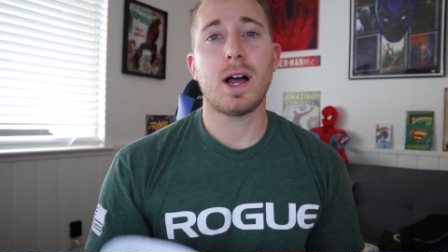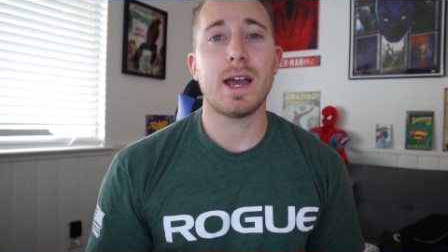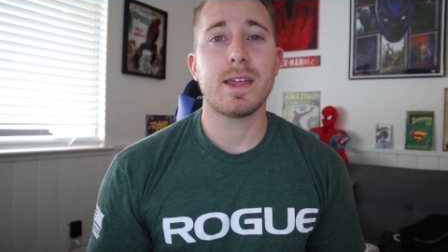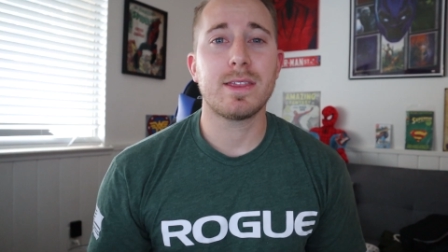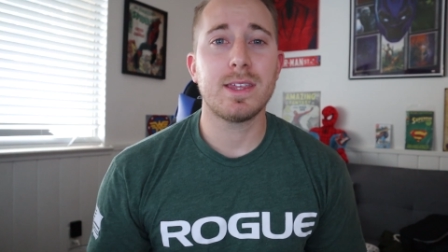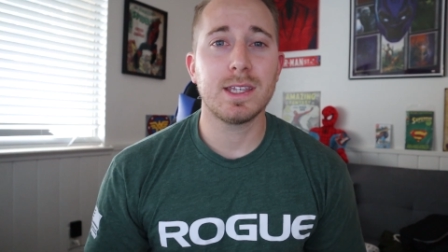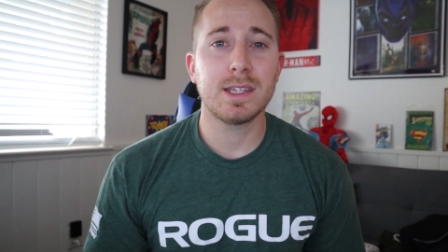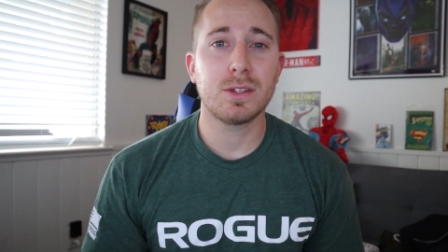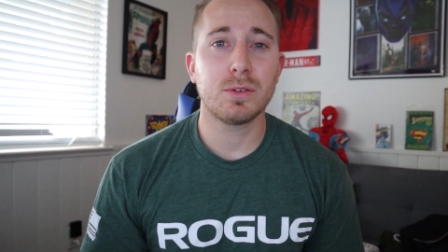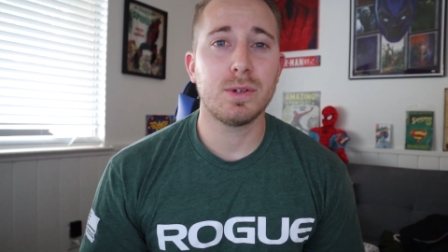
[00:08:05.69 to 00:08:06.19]
I
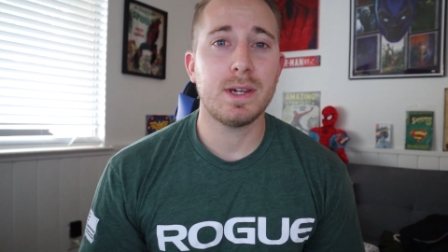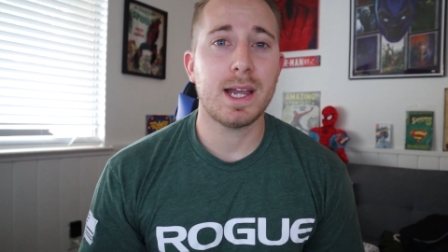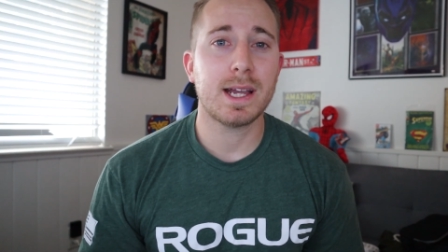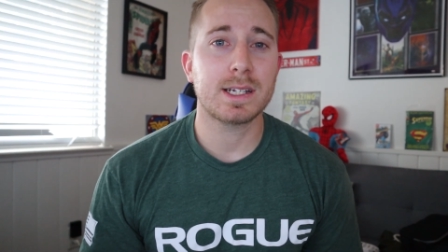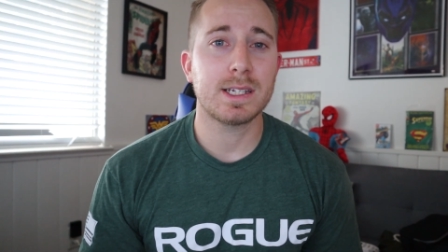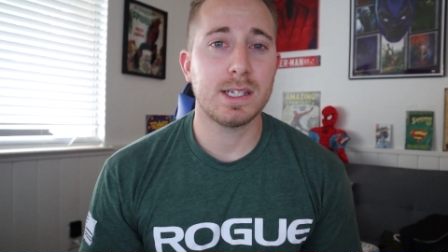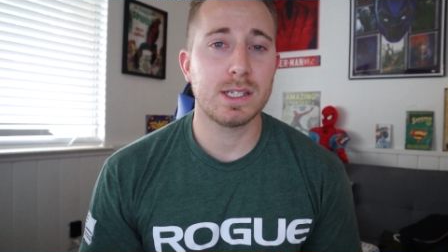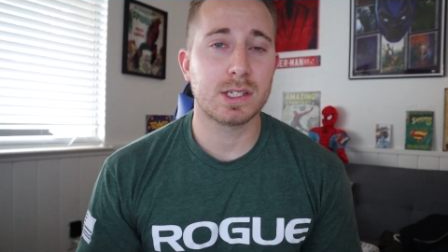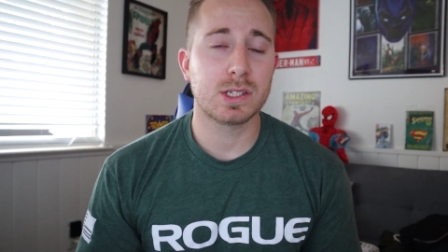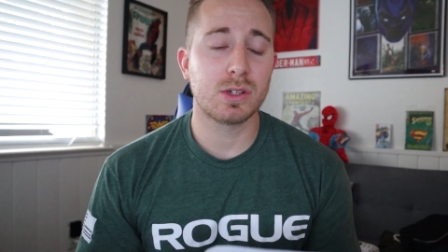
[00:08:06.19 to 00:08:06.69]
think the
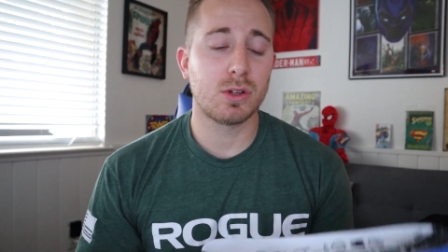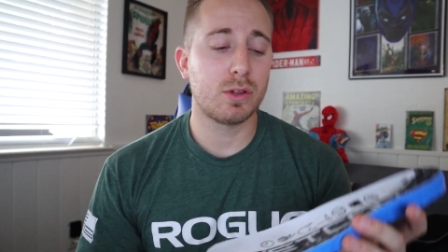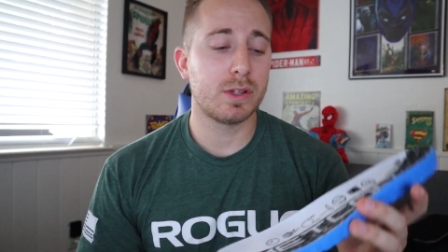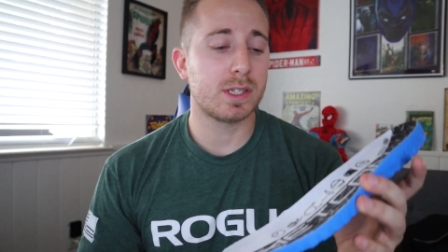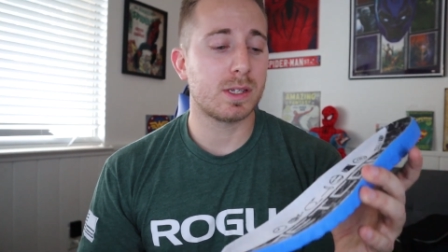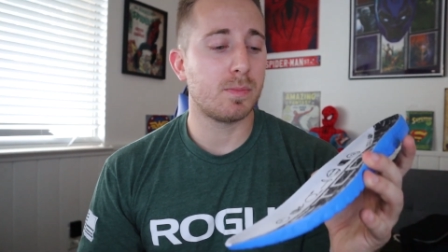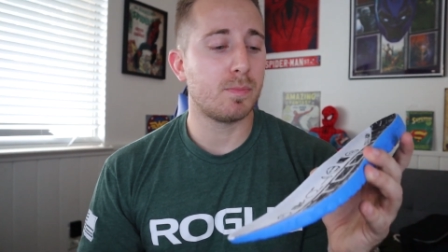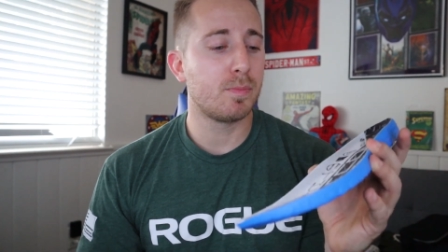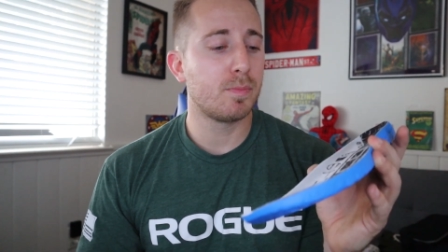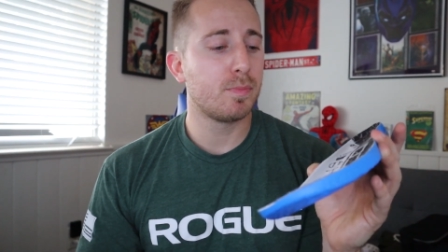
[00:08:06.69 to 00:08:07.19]
React
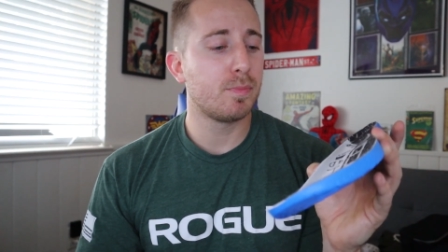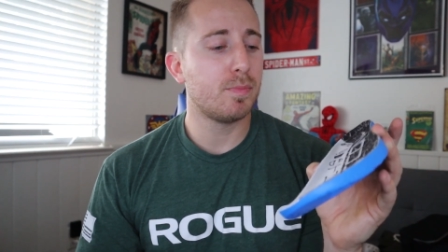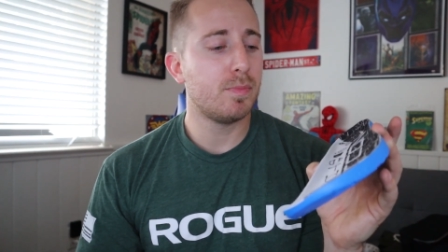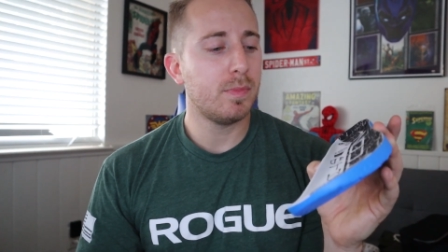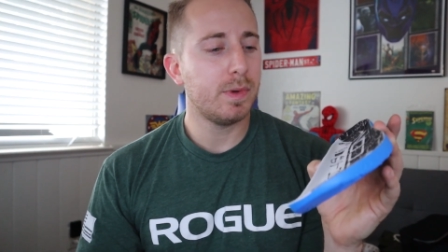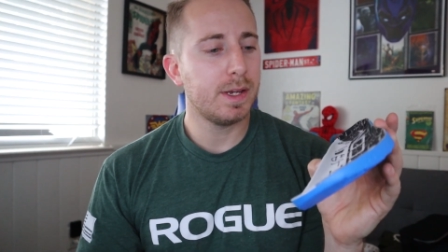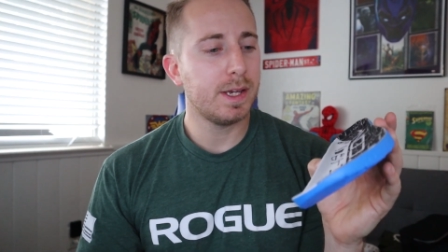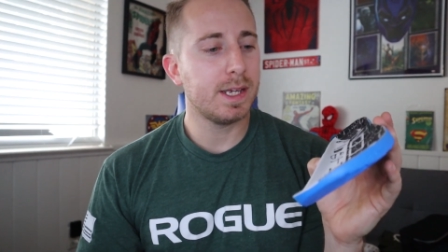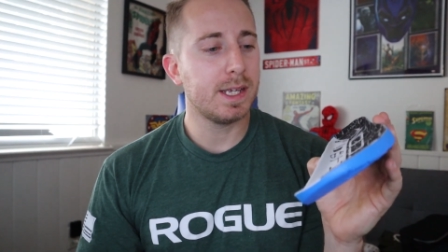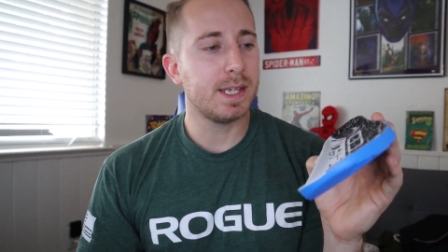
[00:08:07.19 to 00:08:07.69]
insole
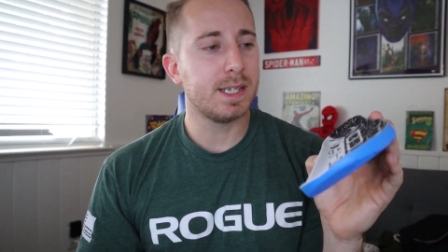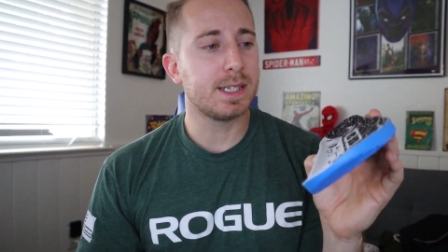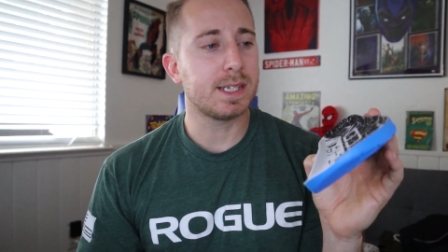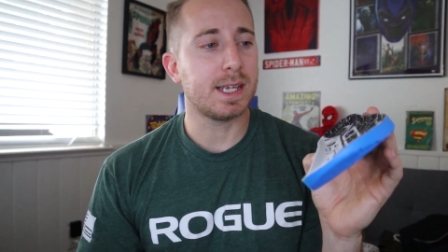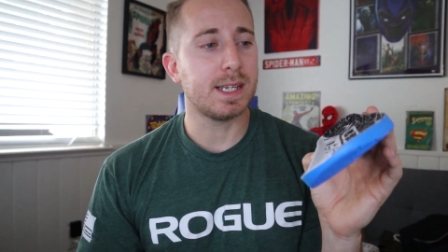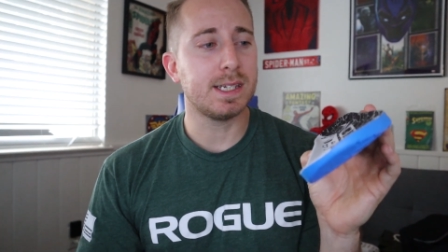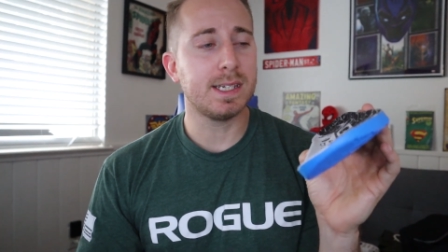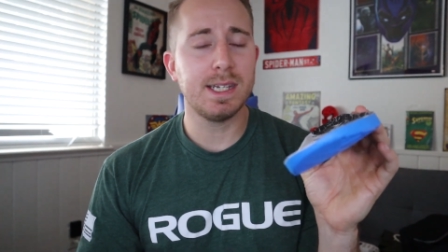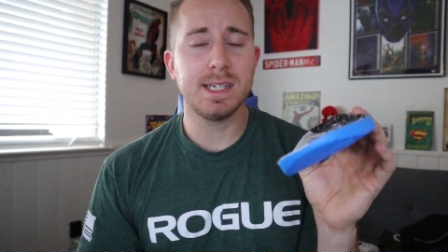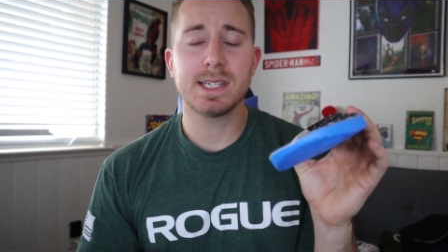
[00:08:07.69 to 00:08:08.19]
is
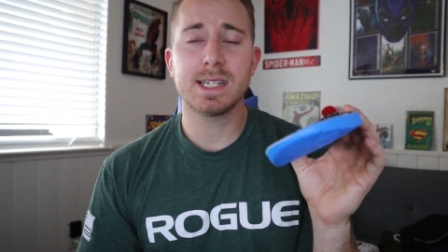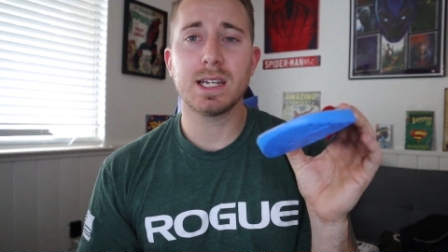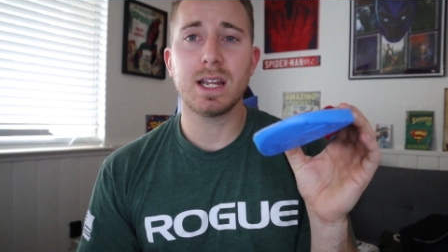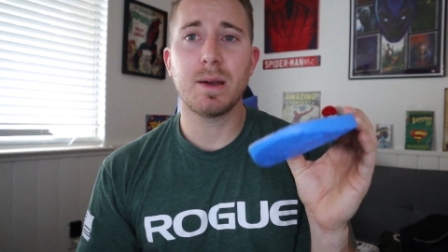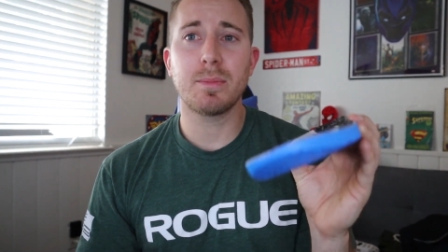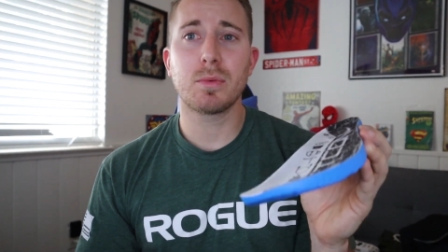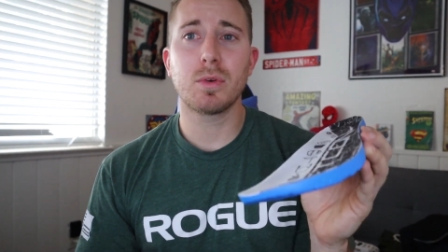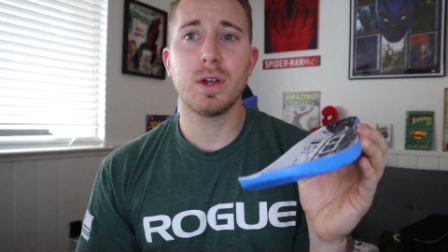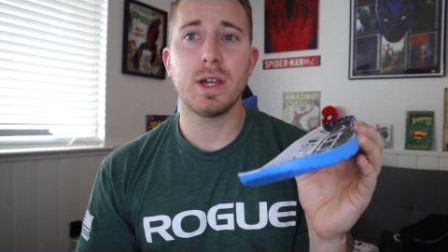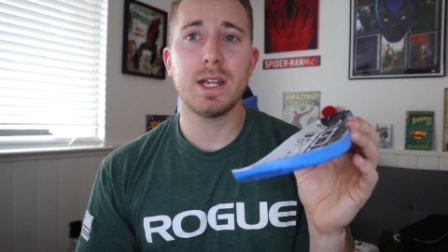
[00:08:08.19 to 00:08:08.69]
a decent
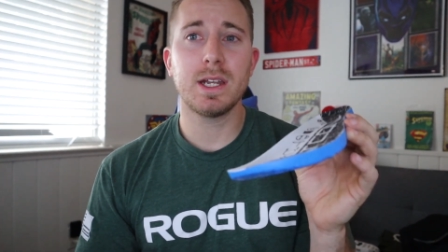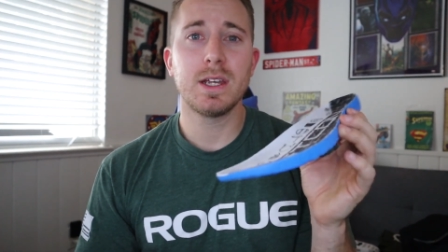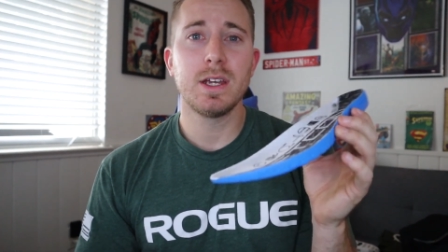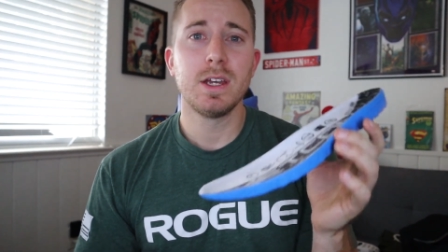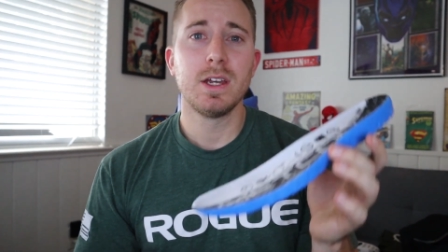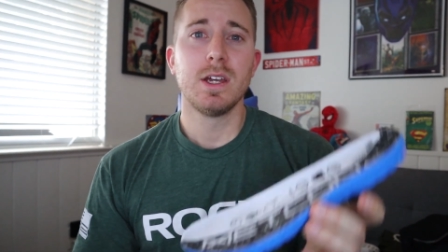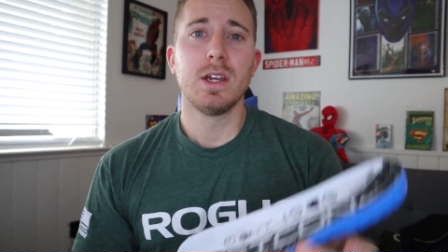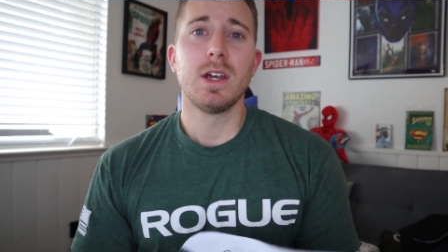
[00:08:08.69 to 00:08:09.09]
upgrade